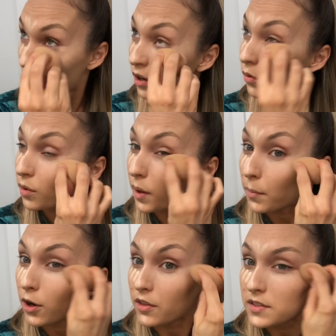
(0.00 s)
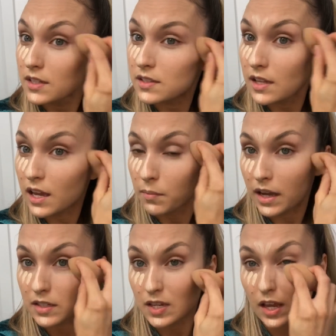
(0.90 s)
Remember, this is like my
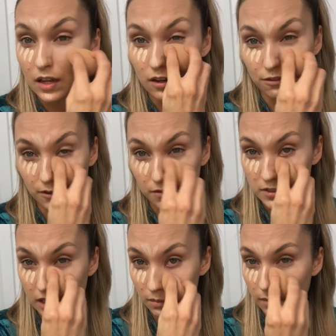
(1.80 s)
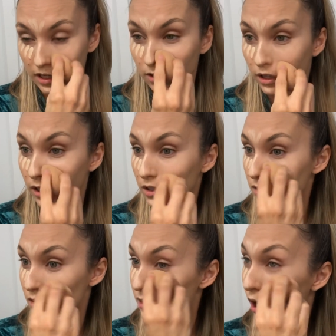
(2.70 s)
10 to 15 minute look.
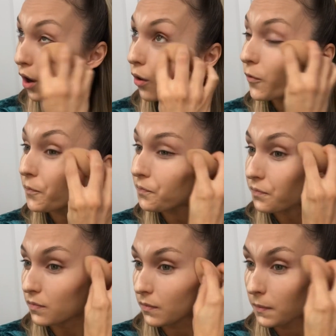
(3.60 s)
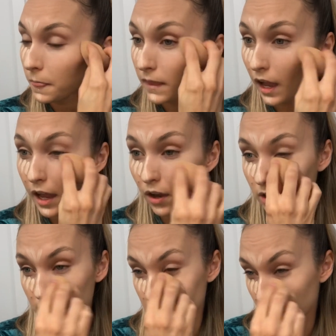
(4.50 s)
So I
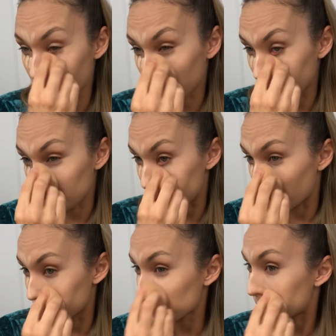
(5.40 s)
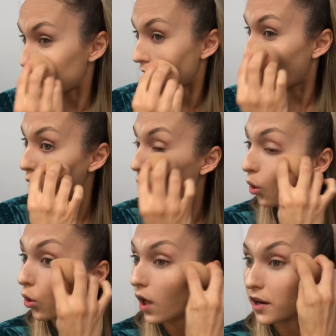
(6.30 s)
honestly really don't spend a
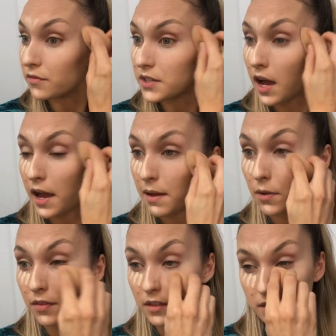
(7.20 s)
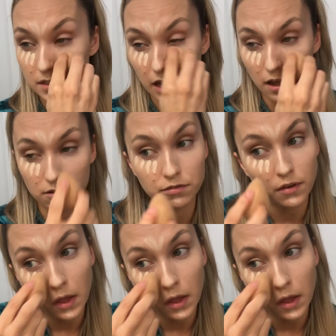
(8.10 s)
whole lot of time on this stuff.